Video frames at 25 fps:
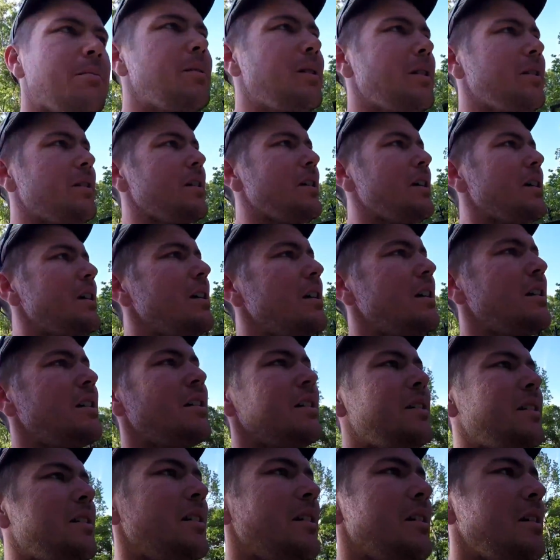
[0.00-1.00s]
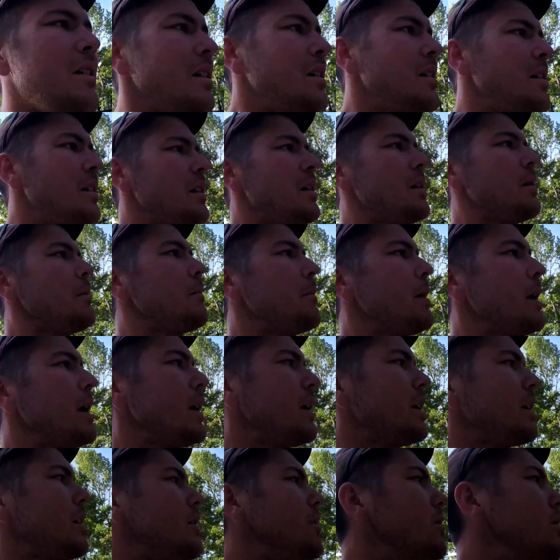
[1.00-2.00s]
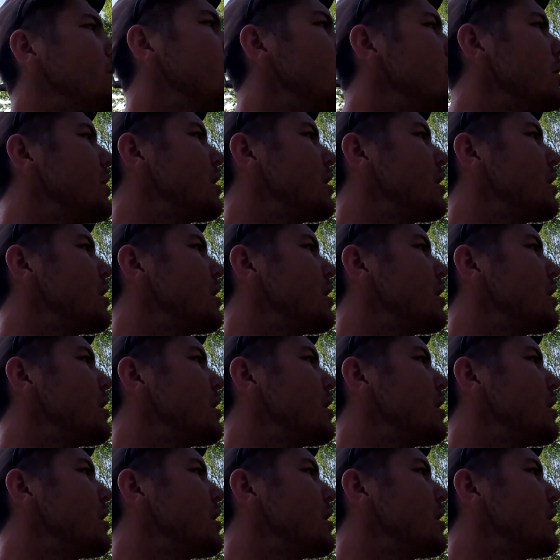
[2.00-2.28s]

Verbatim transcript: about that back hill? You